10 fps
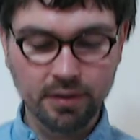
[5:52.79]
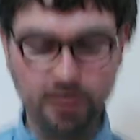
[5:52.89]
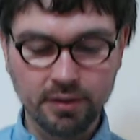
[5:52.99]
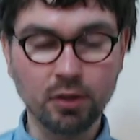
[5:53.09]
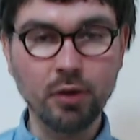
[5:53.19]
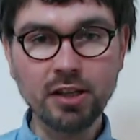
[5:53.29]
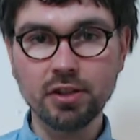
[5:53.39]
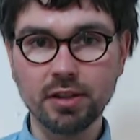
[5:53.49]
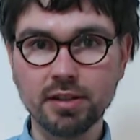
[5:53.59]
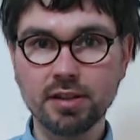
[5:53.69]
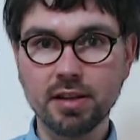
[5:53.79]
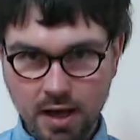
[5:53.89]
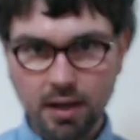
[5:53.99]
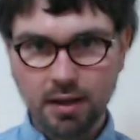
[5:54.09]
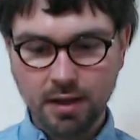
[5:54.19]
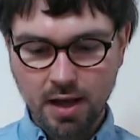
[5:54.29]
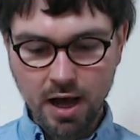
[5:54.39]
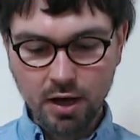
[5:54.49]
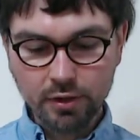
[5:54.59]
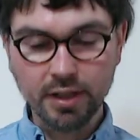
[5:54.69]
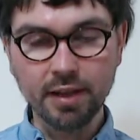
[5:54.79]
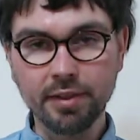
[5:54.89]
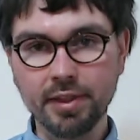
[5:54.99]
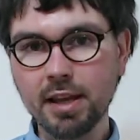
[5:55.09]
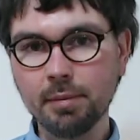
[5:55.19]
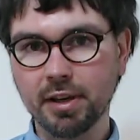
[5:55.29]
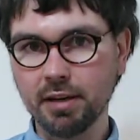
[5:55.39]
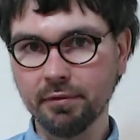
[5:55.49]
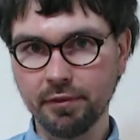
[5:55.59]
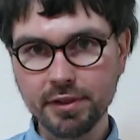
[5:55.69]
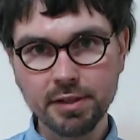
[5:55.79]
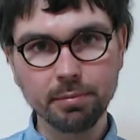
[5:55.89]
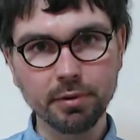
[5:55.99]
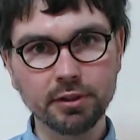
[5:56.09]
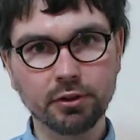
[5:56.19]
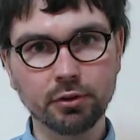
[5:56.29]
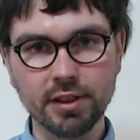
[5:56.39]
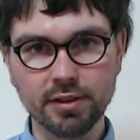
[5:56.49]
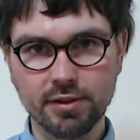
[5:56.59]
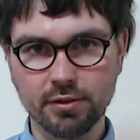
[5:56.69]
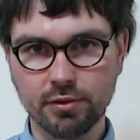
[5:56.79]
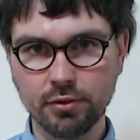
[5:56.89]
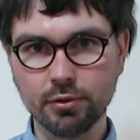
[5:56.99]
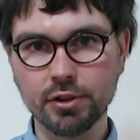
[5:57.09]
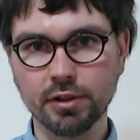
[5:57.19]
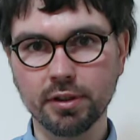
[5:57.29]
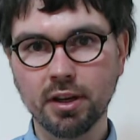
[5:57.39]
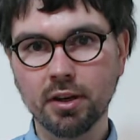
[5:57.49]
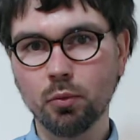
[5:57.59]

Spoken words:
The question is, how can they become visible to the institution?